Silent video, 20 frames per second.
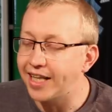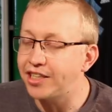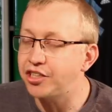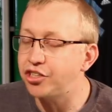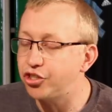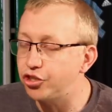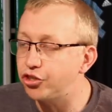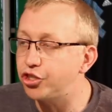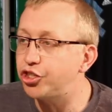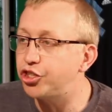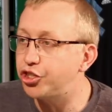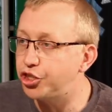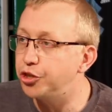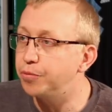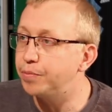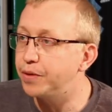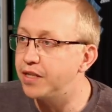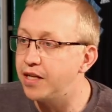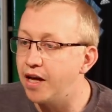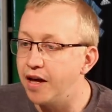That's just
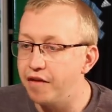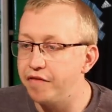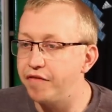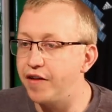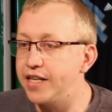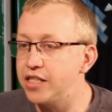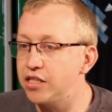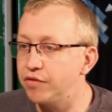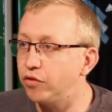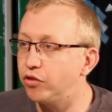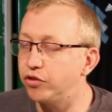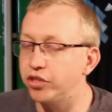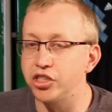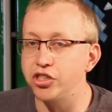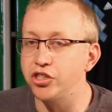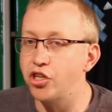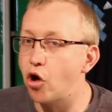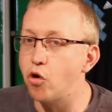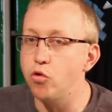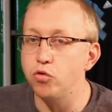stupid. First of all,
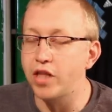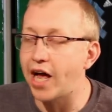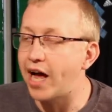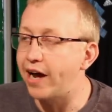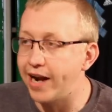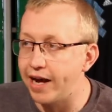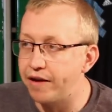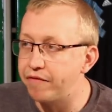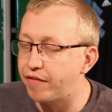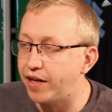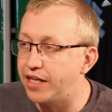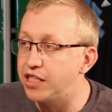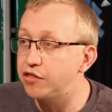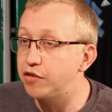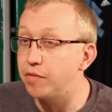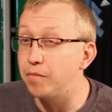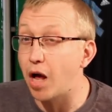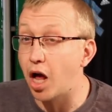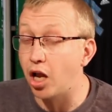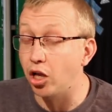there's no direct
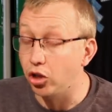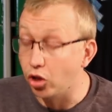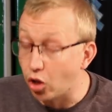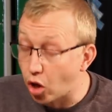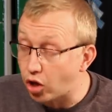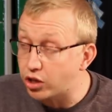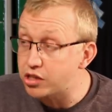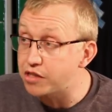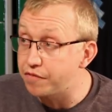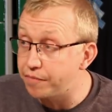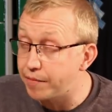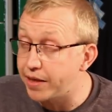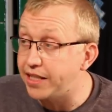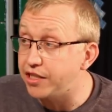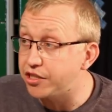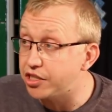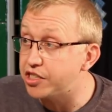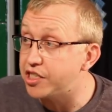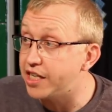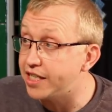flights from a lot of
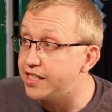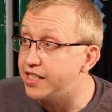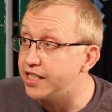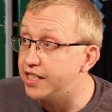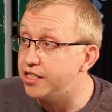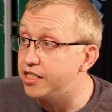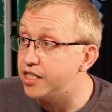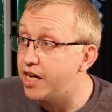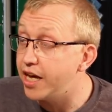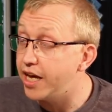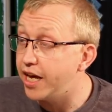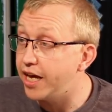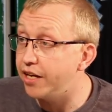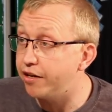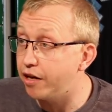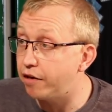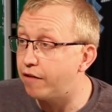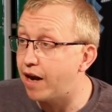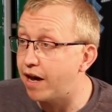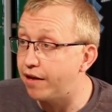major cities
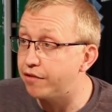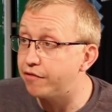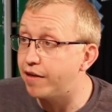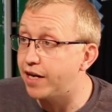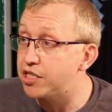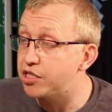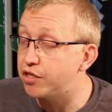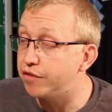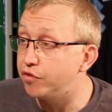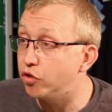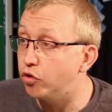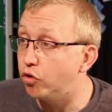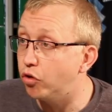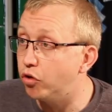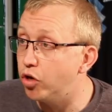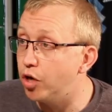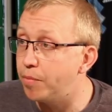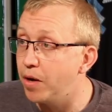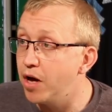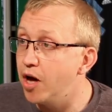yeah. around the rest of
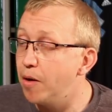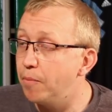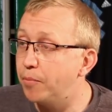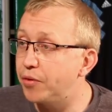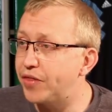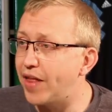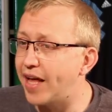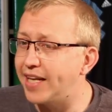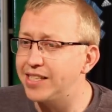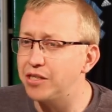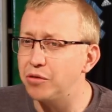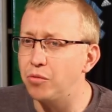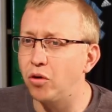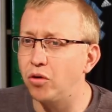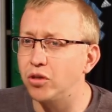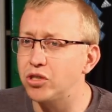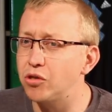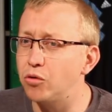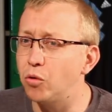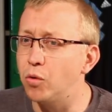Europe. But then to
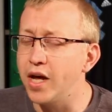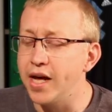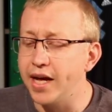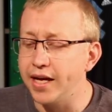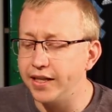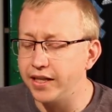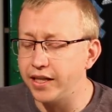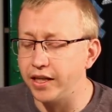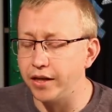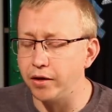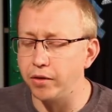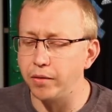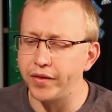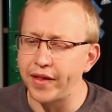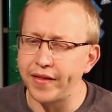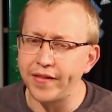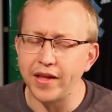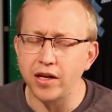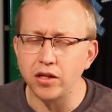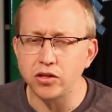also, like,
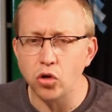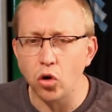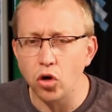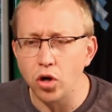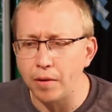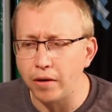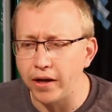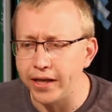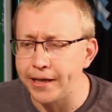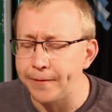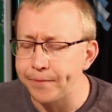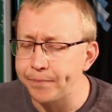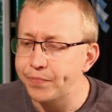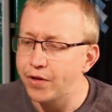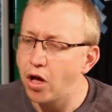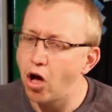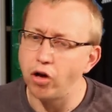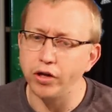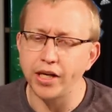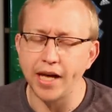and then they're talking about like,
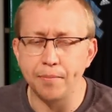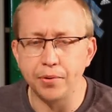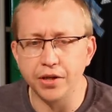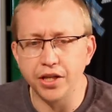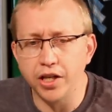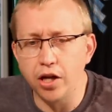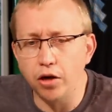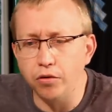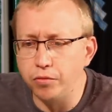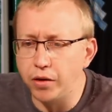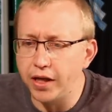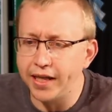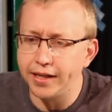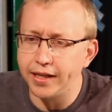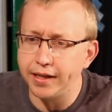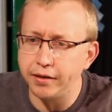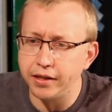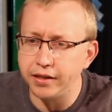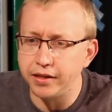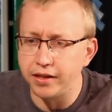oh yeah, but you know,
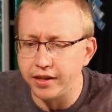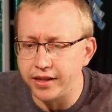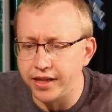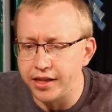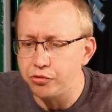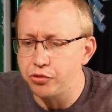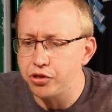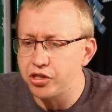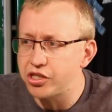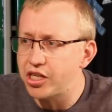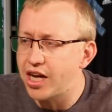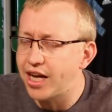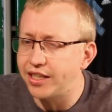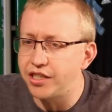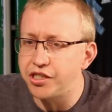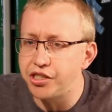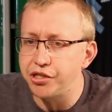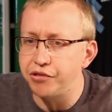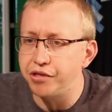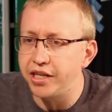it, it, this was
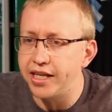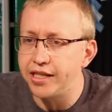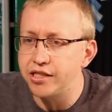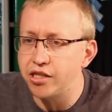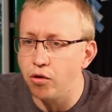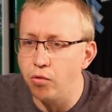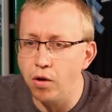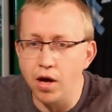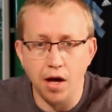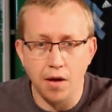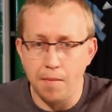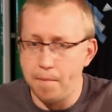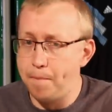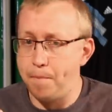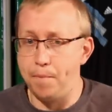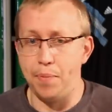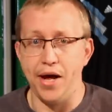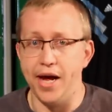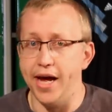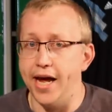decided two years ago
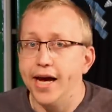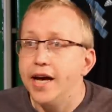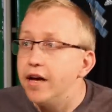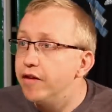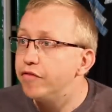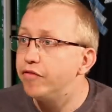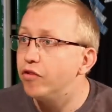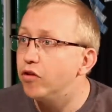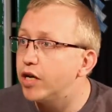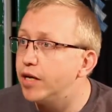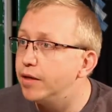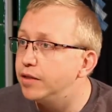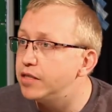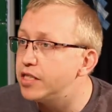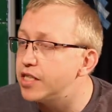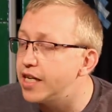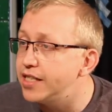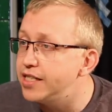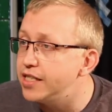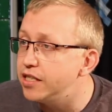pick a fucking
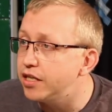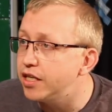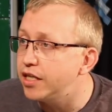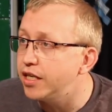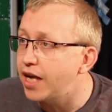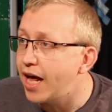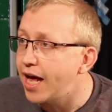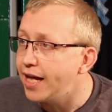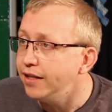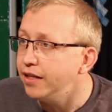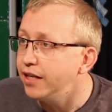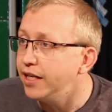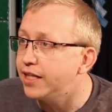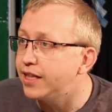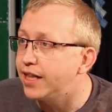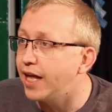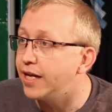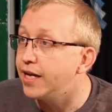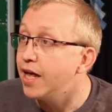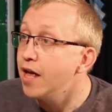city that can handle
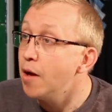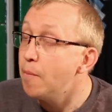it then.